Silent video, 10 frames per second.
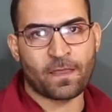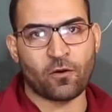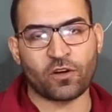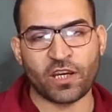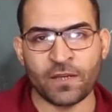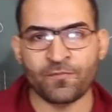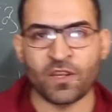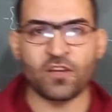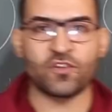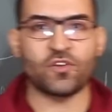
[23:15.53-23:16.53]
Okay,
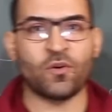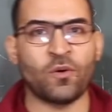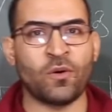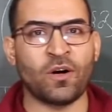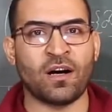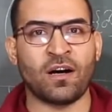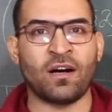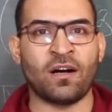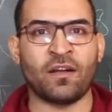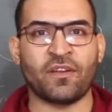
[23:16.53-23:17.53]
so
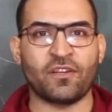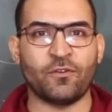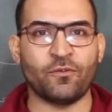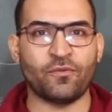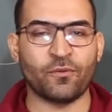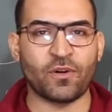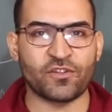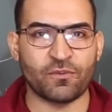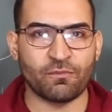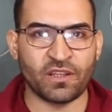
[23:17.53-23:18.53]
thank you for
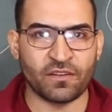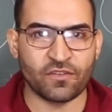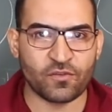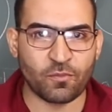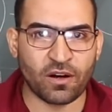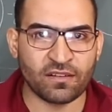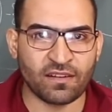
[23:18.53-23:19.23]
watching me in this part,